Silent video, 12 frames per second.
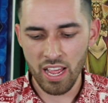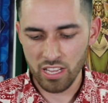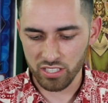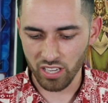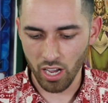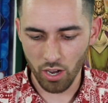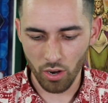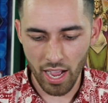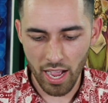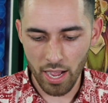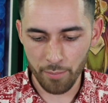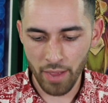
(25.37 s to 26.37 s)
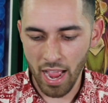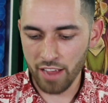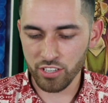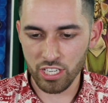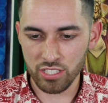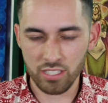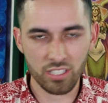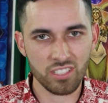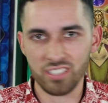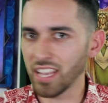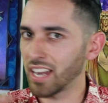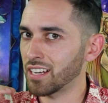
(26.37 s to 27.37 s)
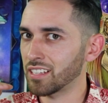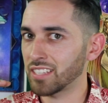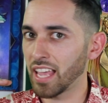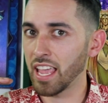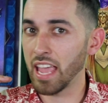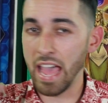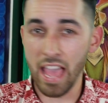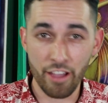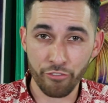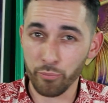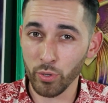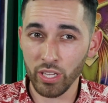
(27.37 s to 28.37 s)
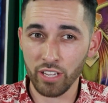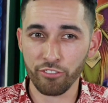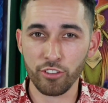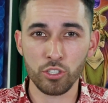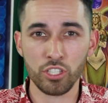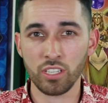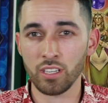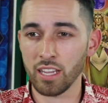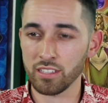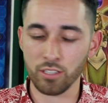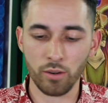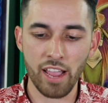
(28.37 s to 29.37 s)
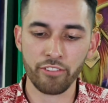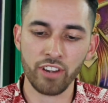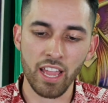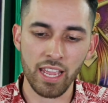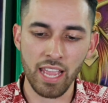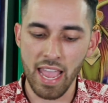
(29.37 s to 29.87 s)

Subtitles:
So I just decided to say F Brilliant Fusion and Seraph Knight,